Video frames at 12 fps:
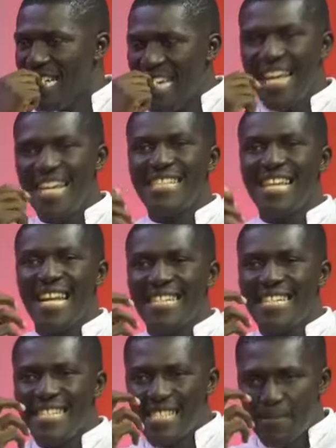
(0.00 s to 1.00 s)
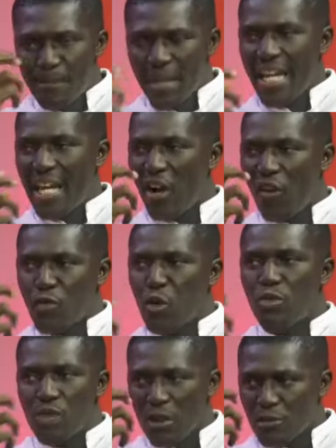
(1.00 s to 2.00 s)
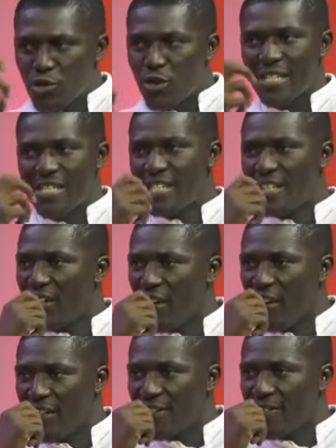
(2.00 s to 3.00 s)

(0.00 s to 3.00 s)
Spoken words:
Is a display of total trust in God.